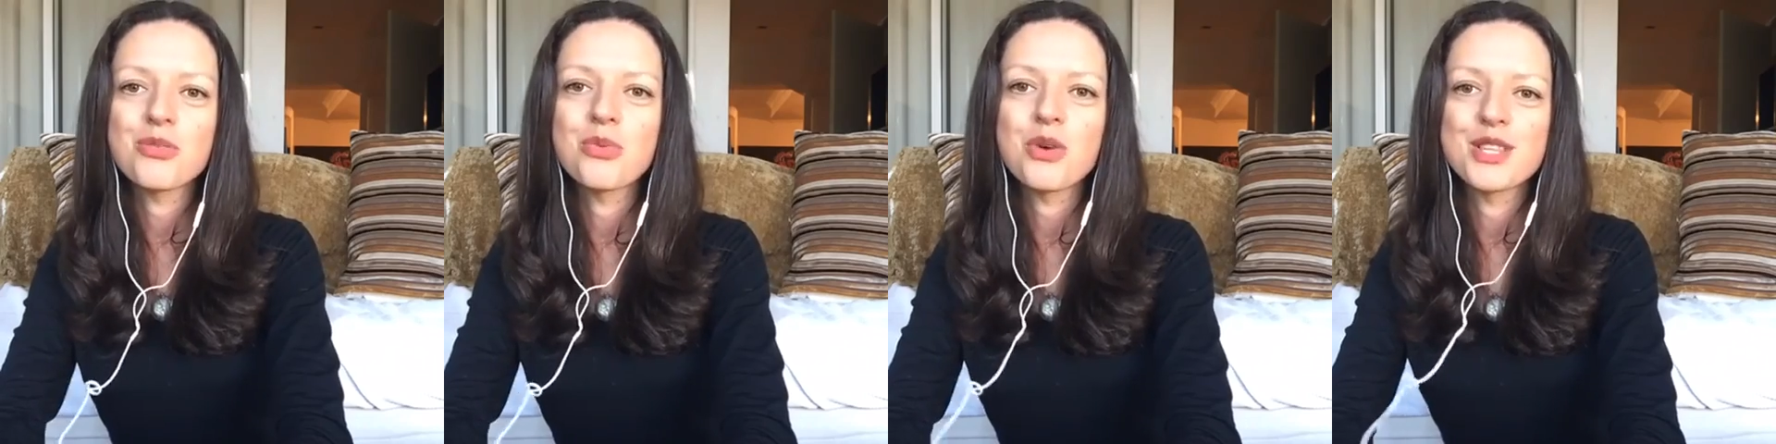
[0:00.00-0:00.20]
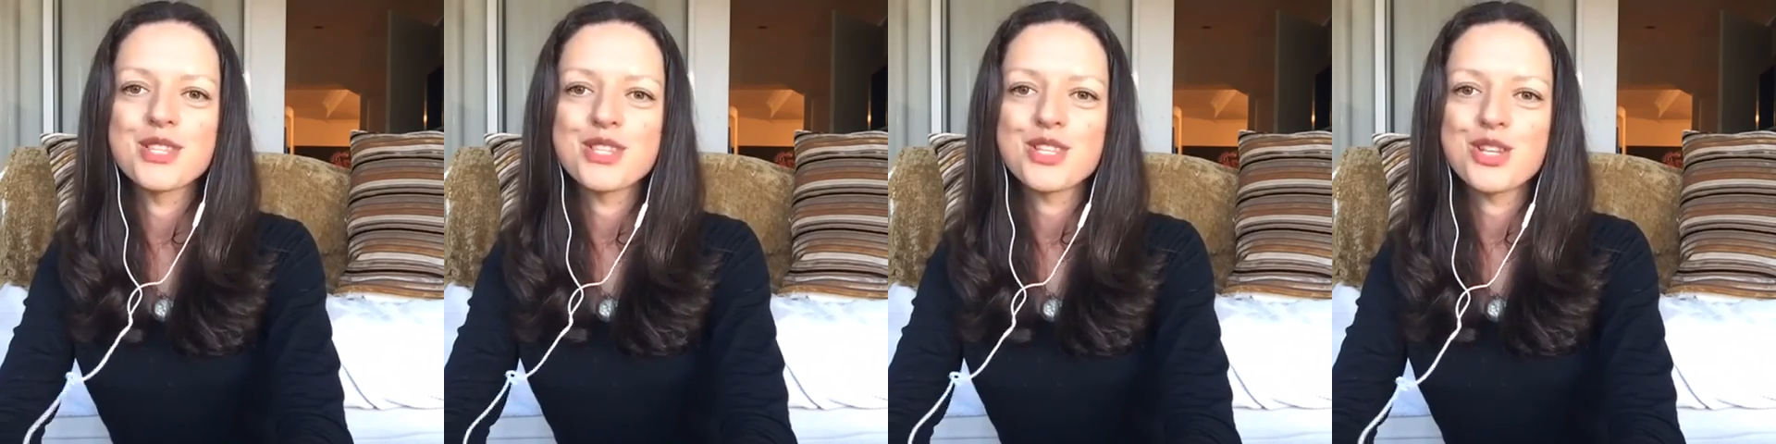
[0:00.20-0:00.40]

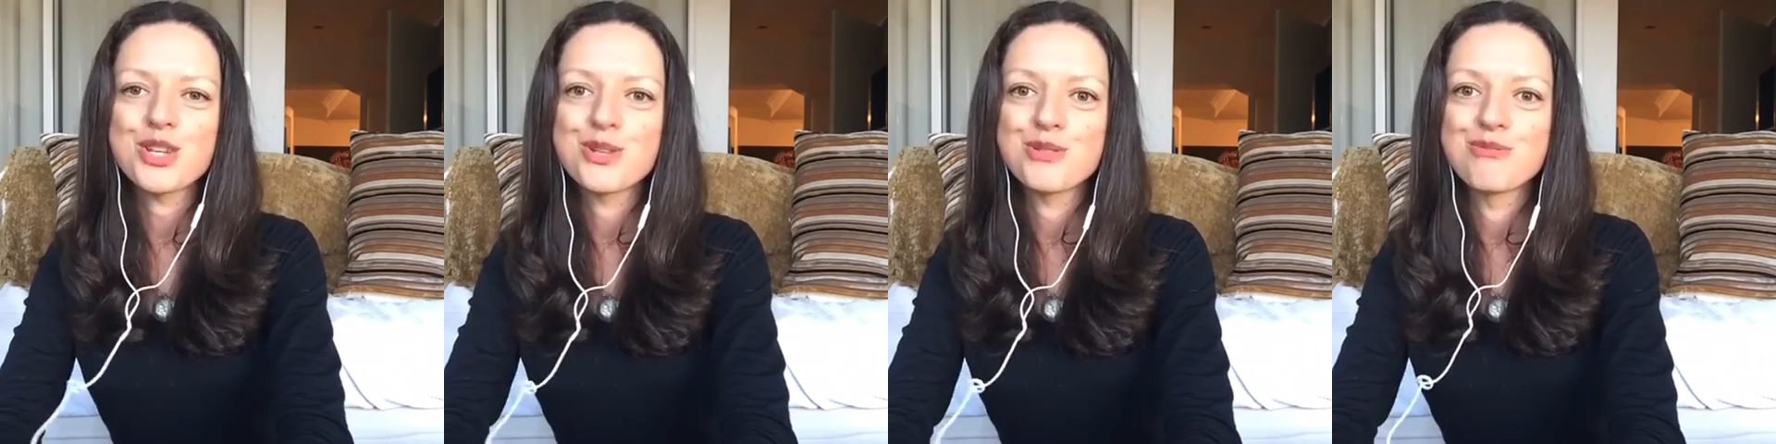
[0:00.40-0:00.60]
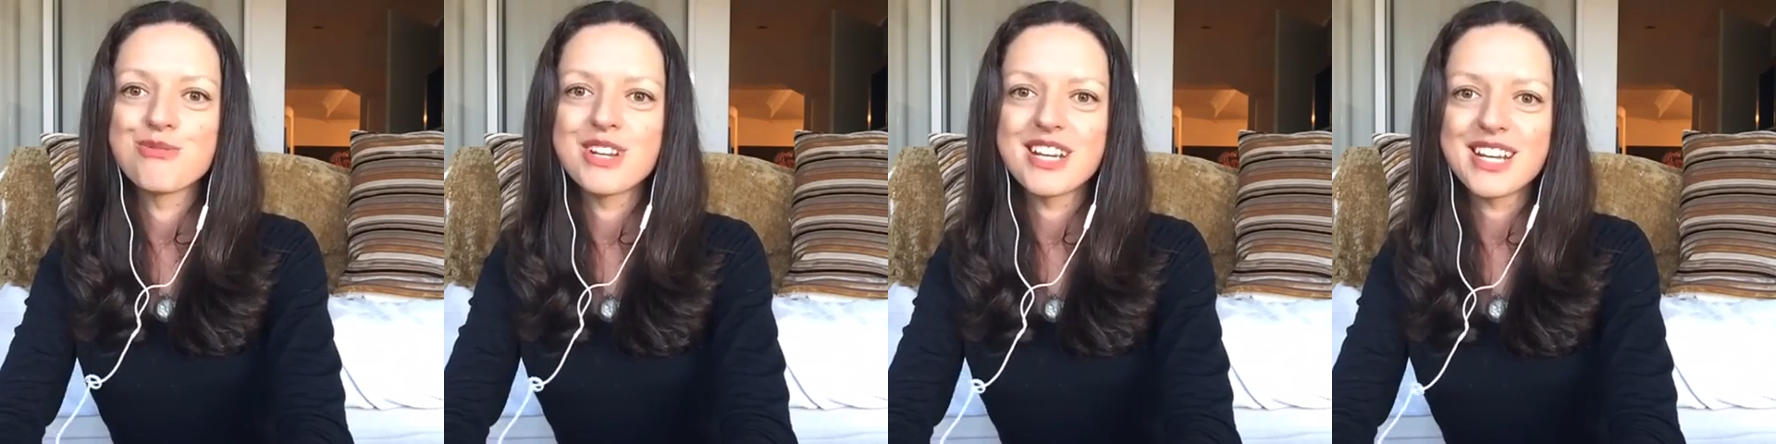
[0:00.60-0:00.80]
ones that
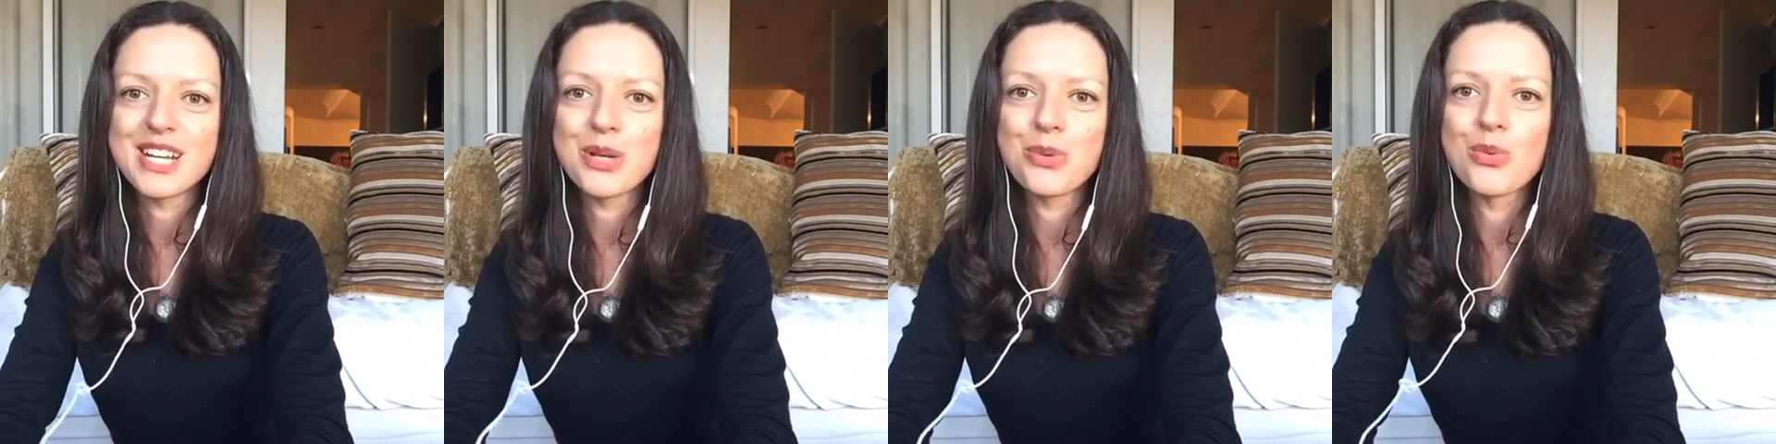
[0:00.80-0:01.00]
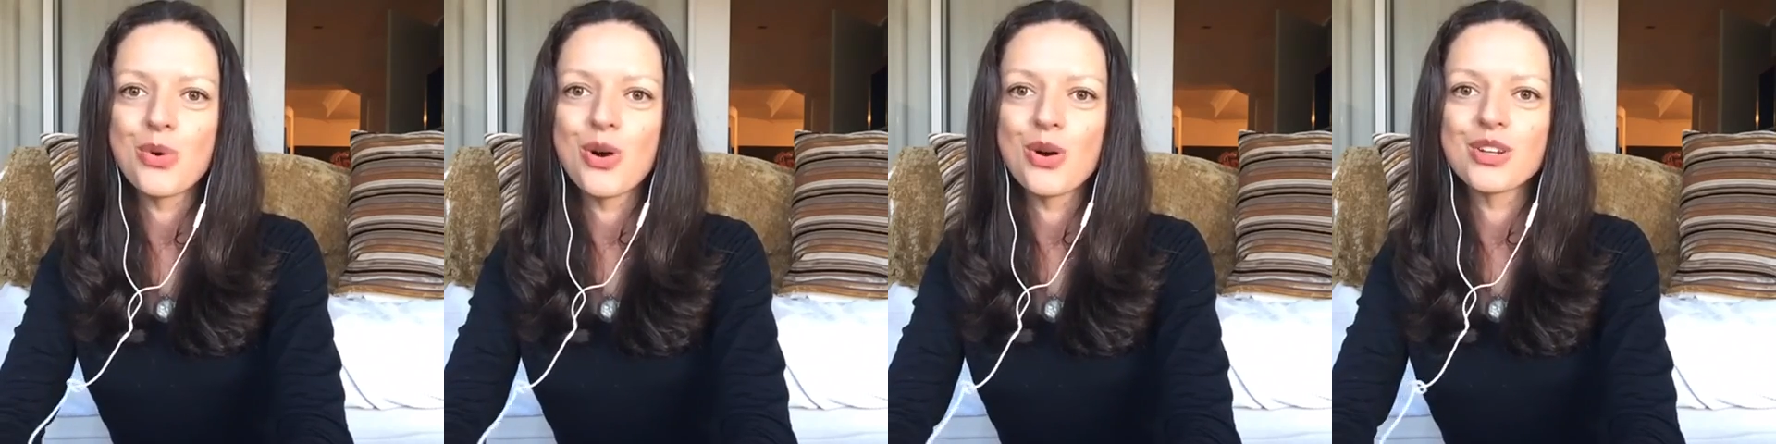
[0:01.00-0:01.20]
you really
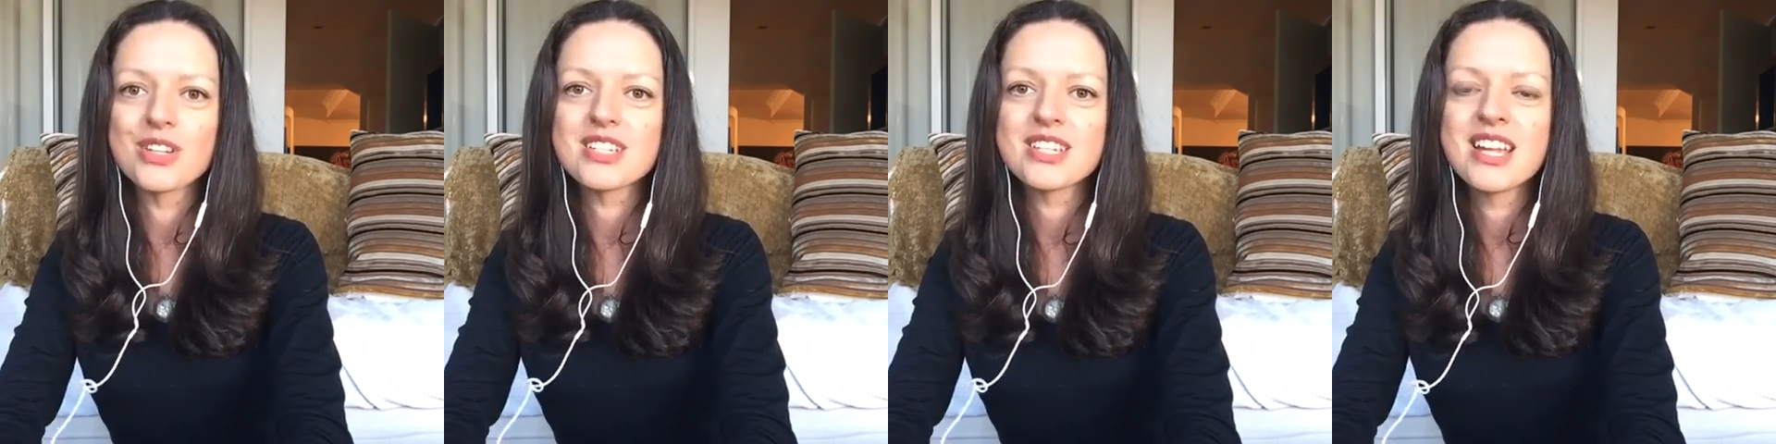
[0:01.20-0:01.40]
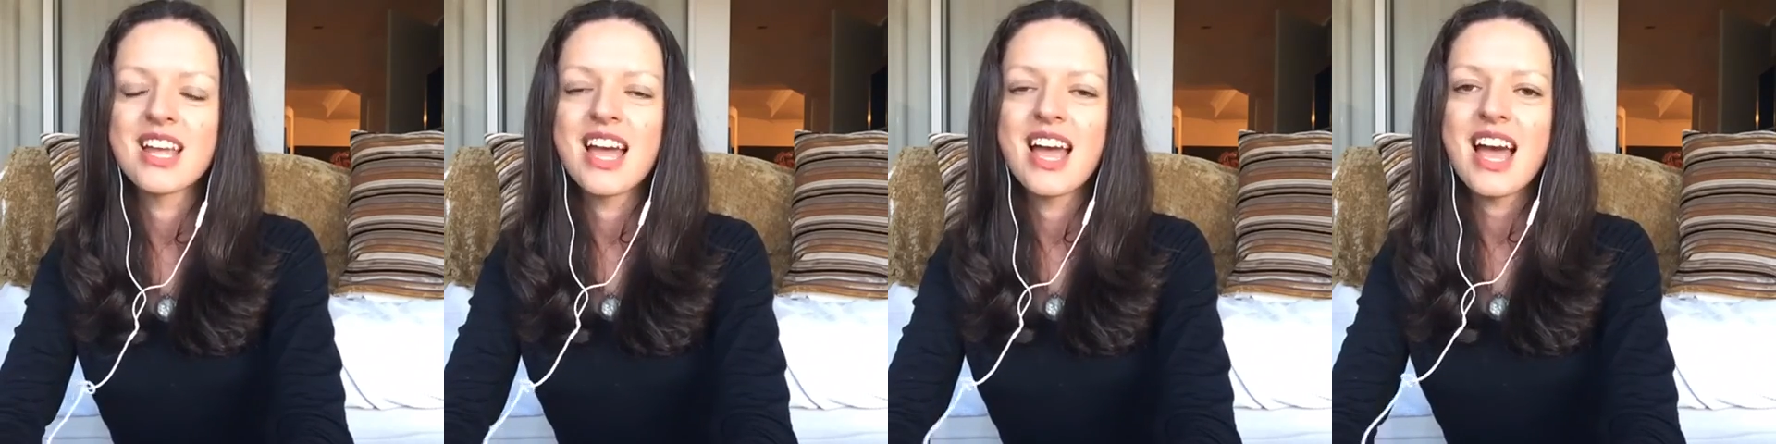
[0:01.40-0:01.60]
want.